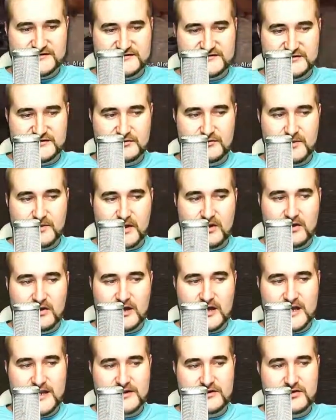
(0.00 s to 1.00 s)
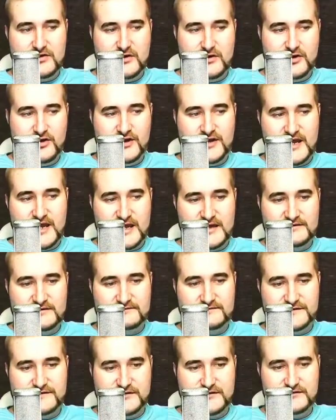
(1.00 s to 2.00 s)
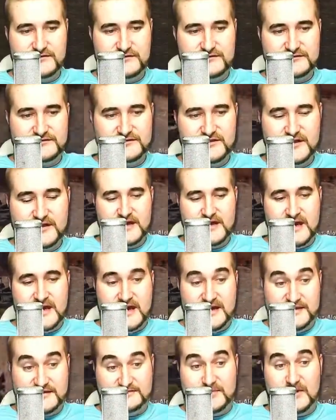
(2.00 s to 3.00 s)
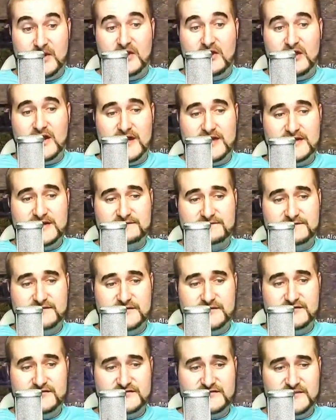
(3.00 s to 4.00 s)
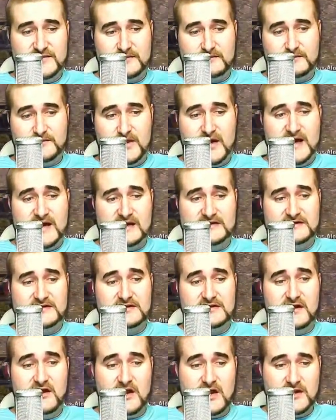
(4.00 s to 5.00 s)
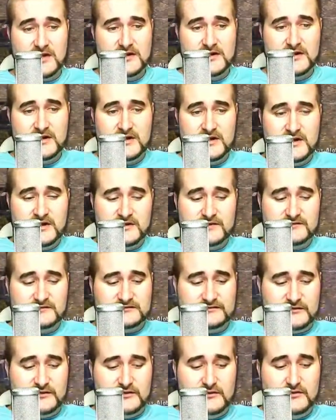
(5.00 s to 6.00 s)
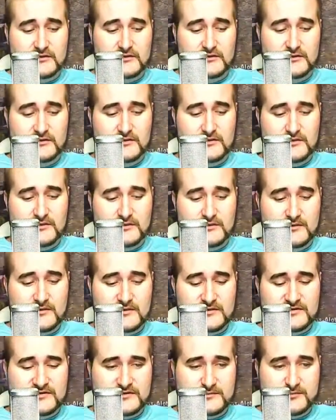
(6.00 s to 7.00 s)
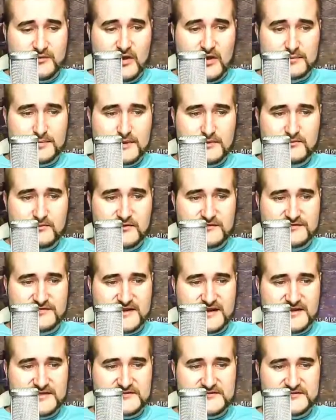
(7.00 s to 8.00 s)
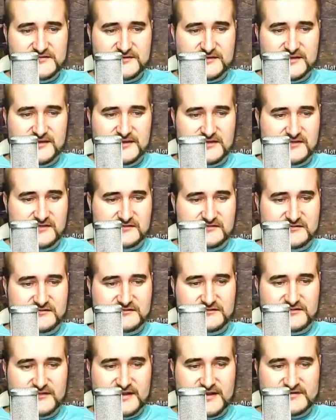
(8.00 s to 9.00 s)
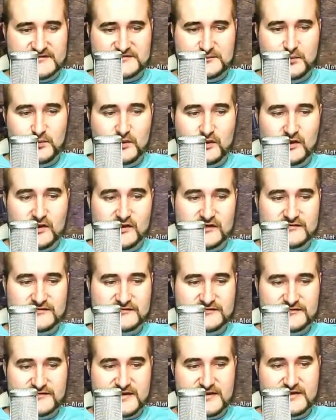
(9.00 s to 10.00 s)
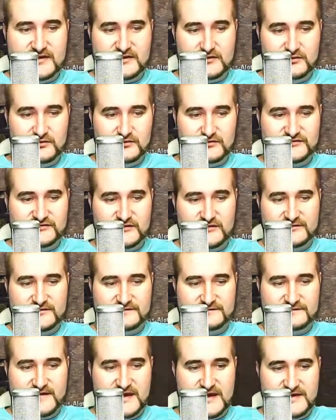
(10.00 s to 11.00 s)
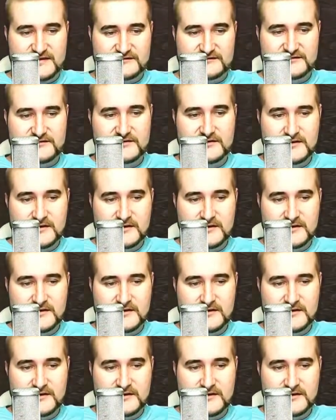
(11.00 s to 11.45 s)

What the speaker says: still behind Nern and Infused, and is behind Infused by a lot. So the problem with this is it's worse than it looks on the face,